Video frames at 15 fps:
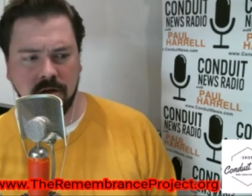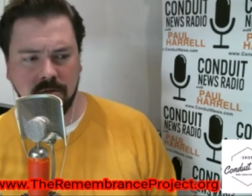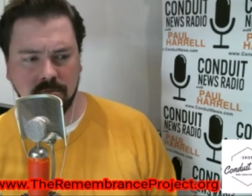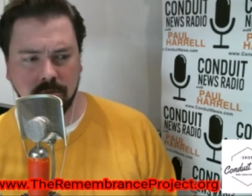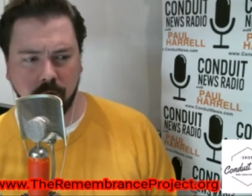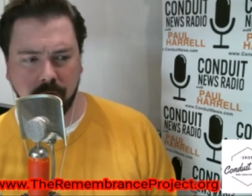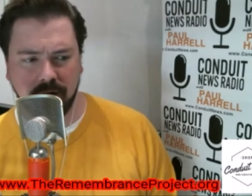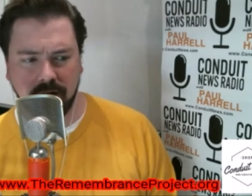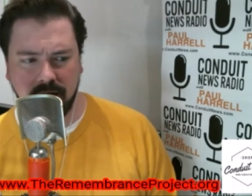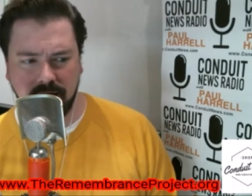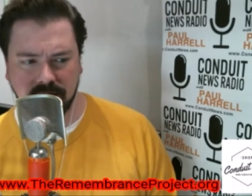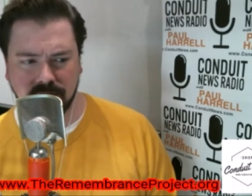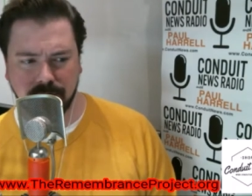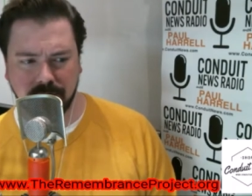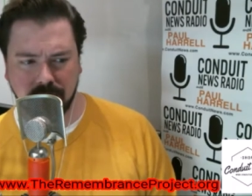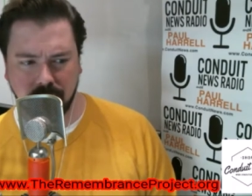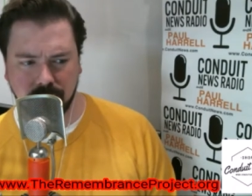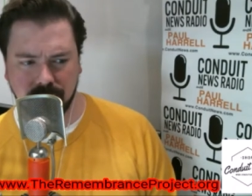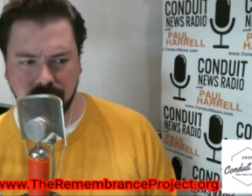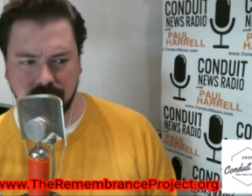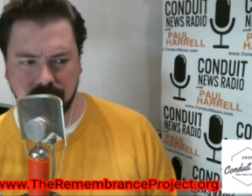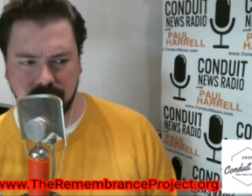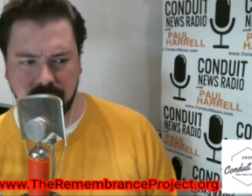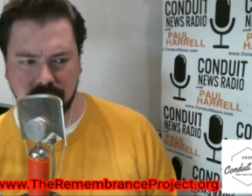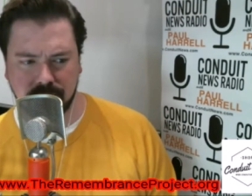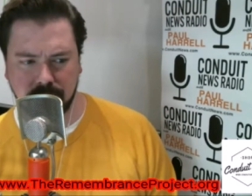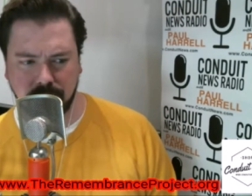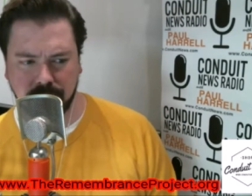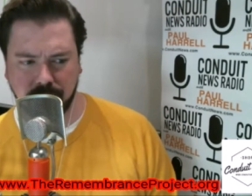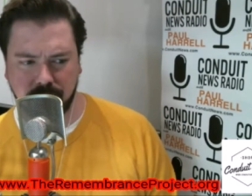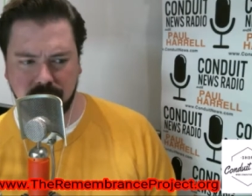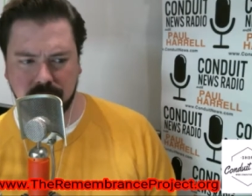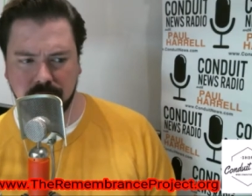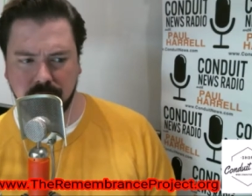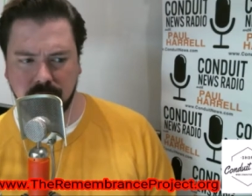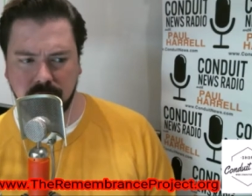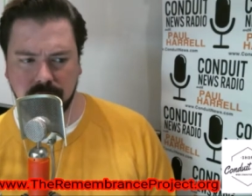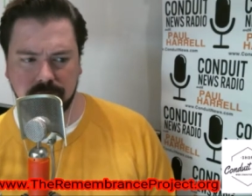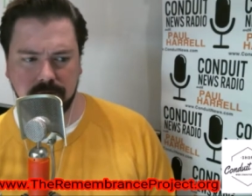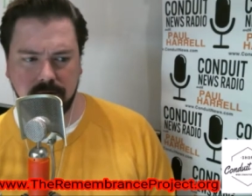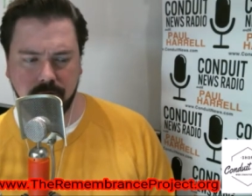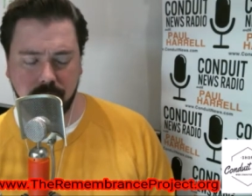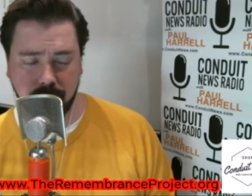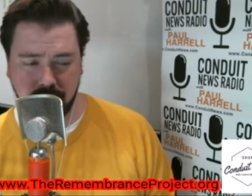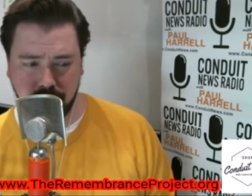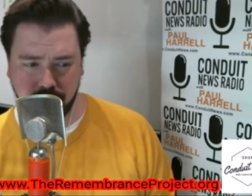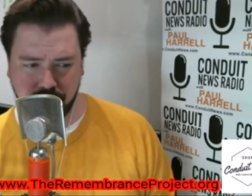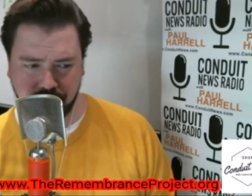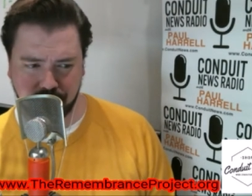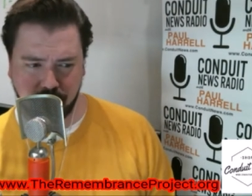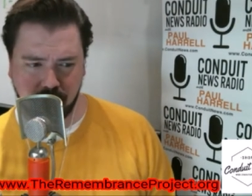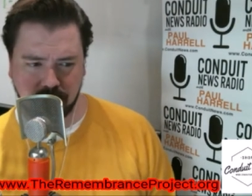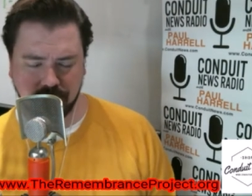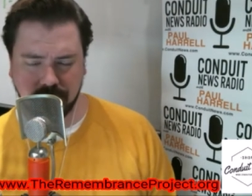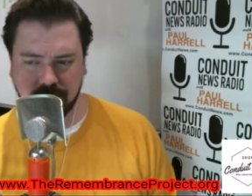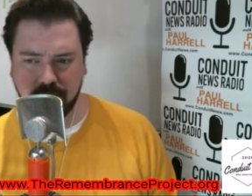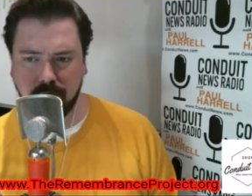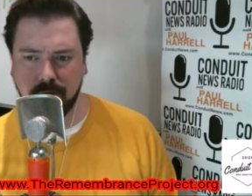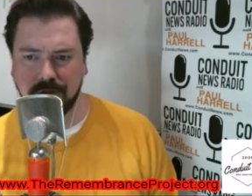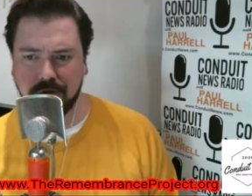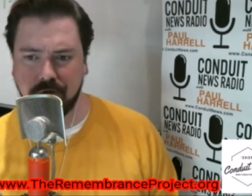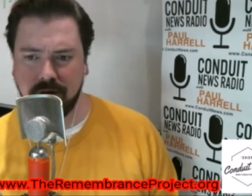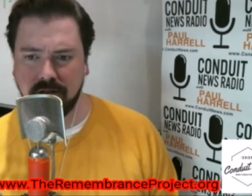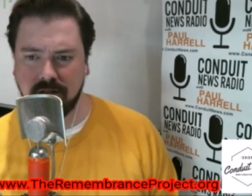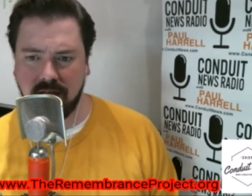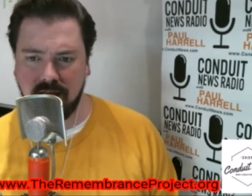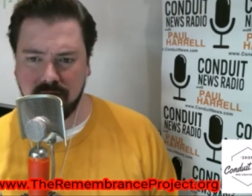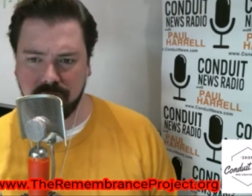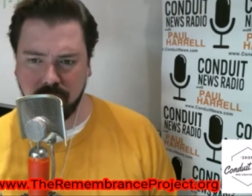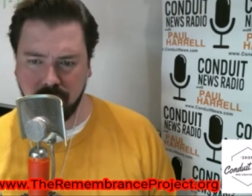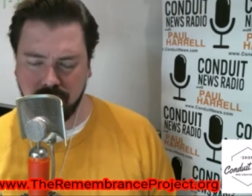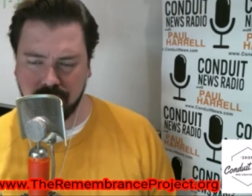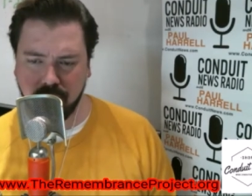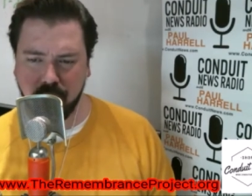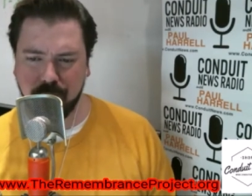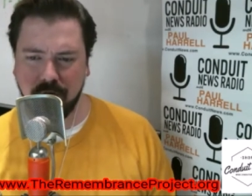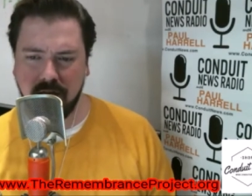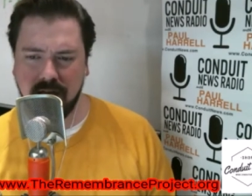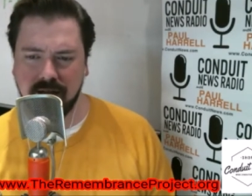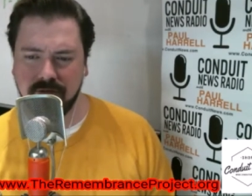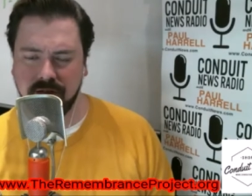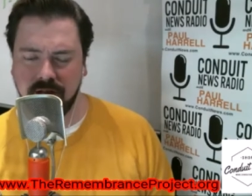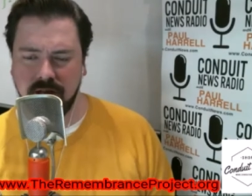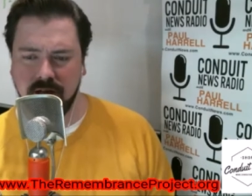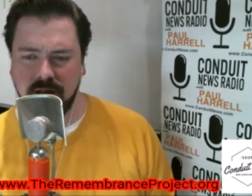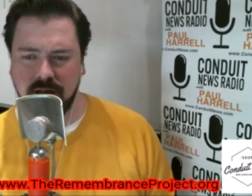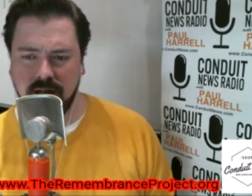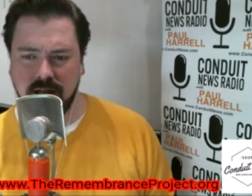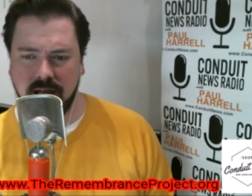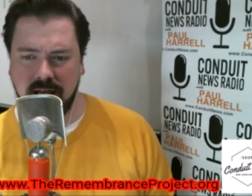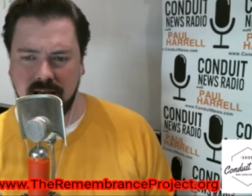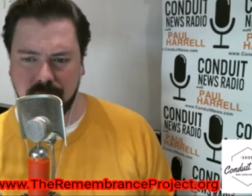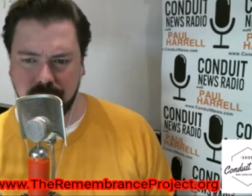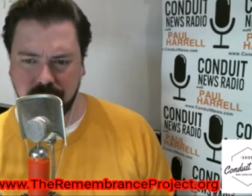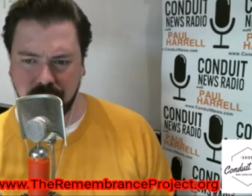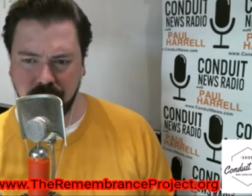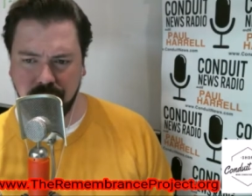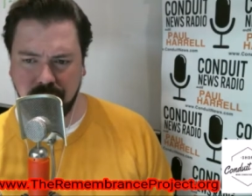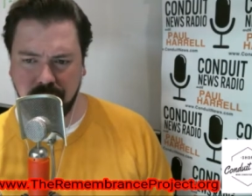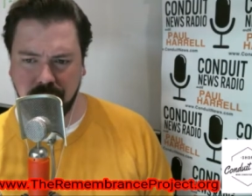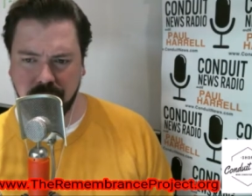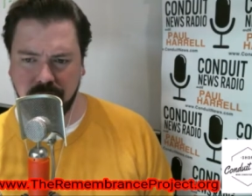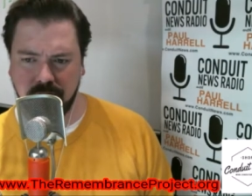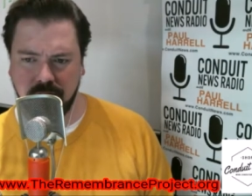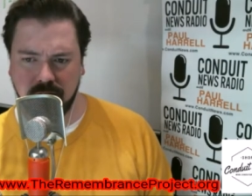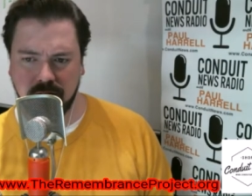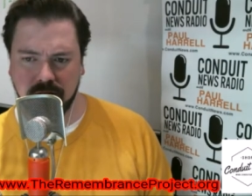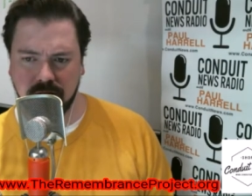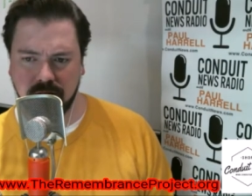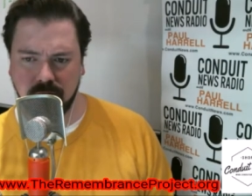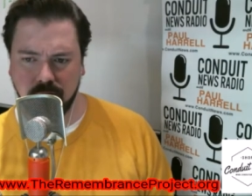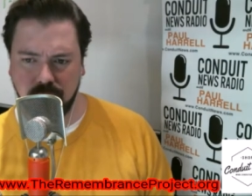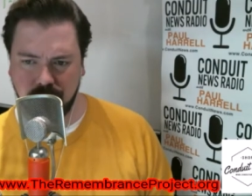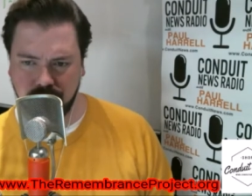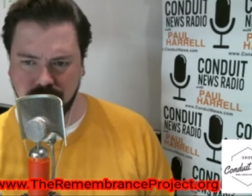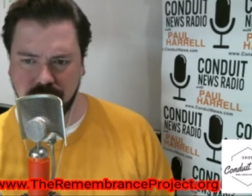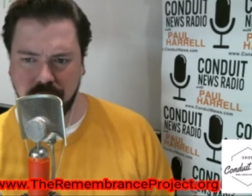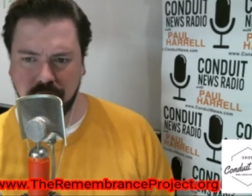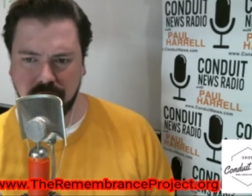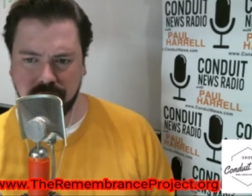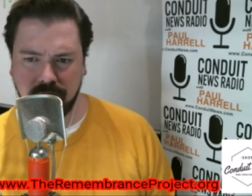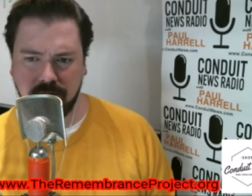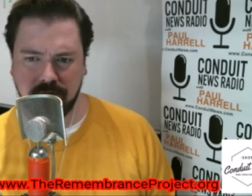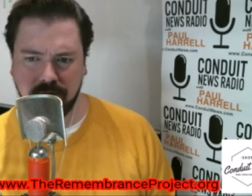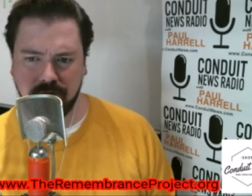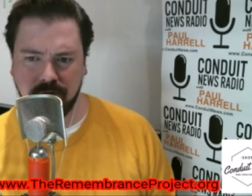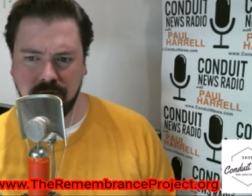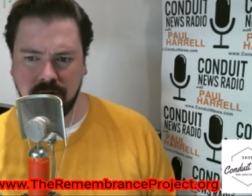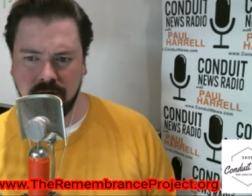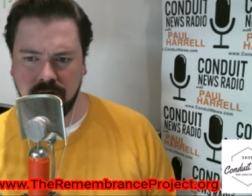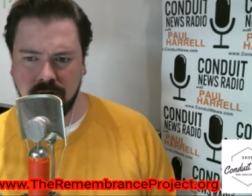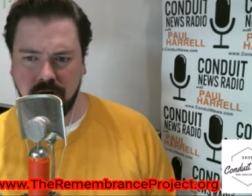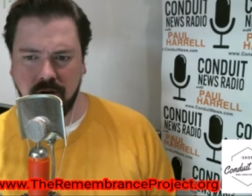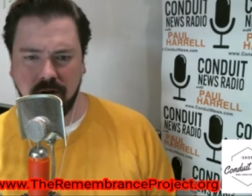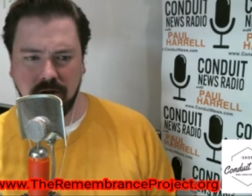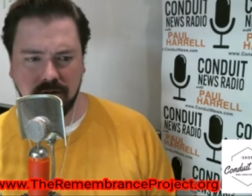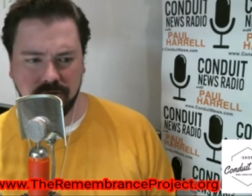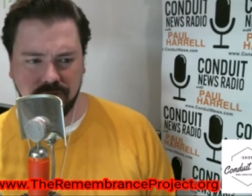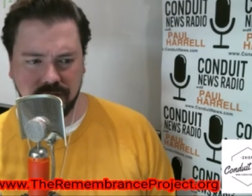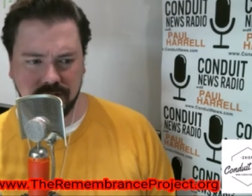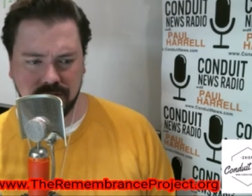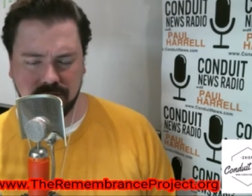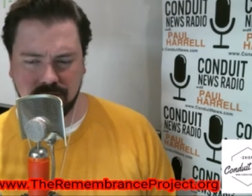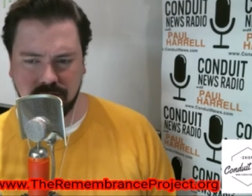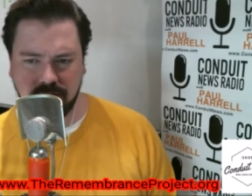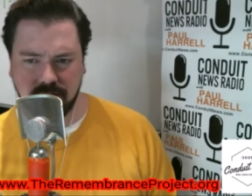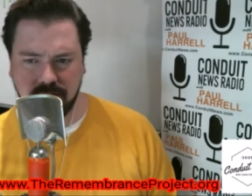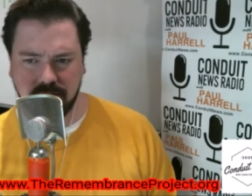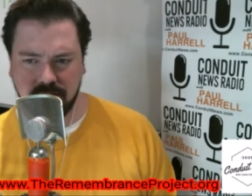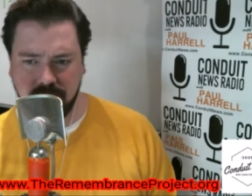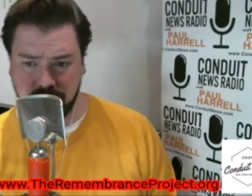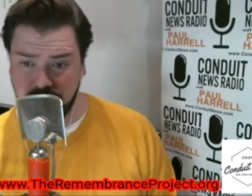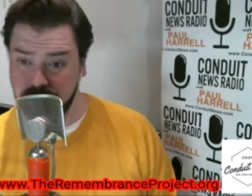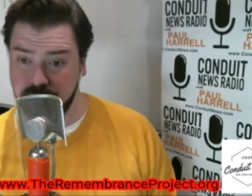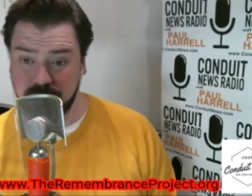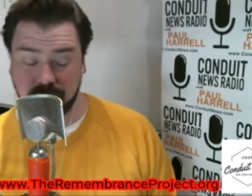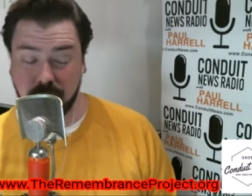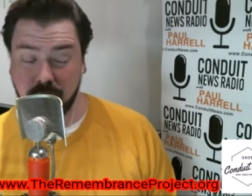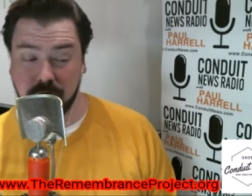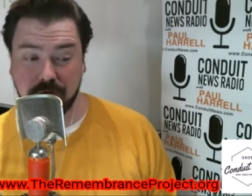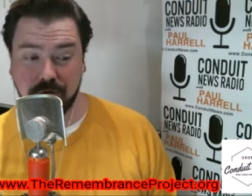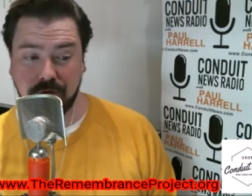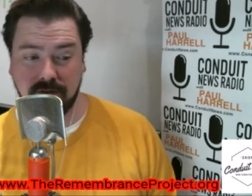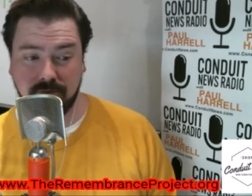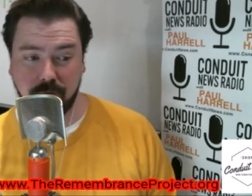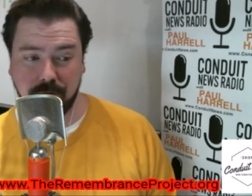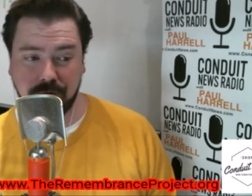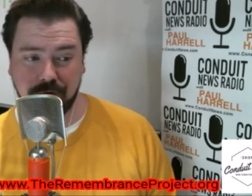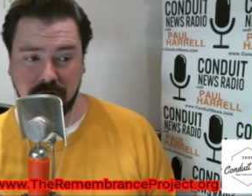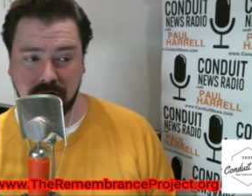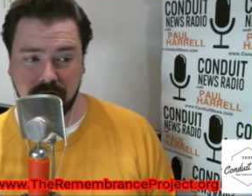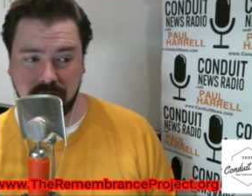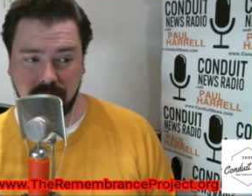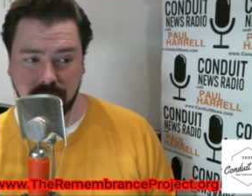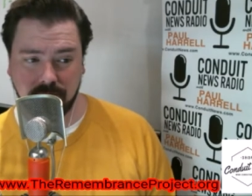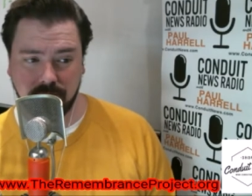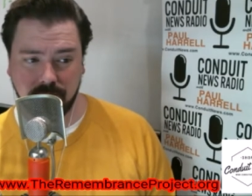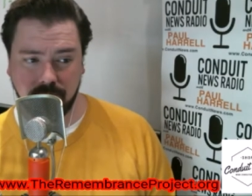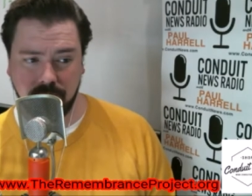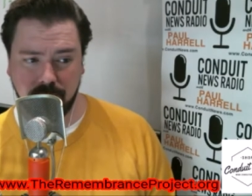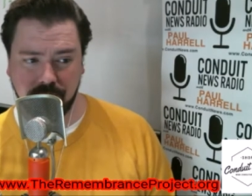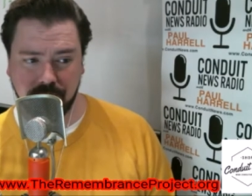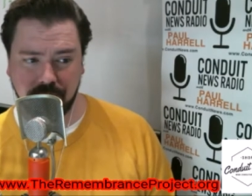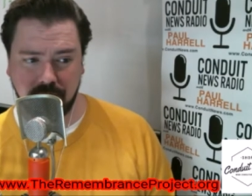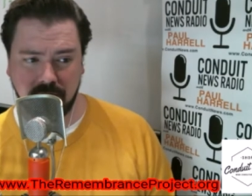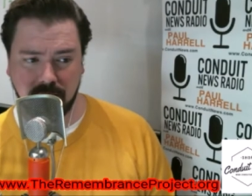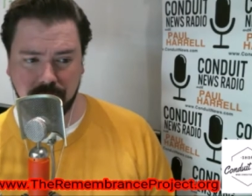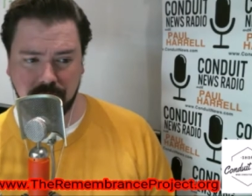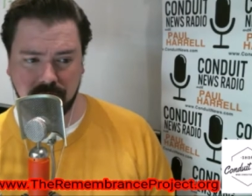Maria Espinoza, National Director of the Remembrance Project. It's always great to have you on. I hope you have a happy new year, and we'll continue to follow all of this in this partial government shutdown. We appreciate you coming on.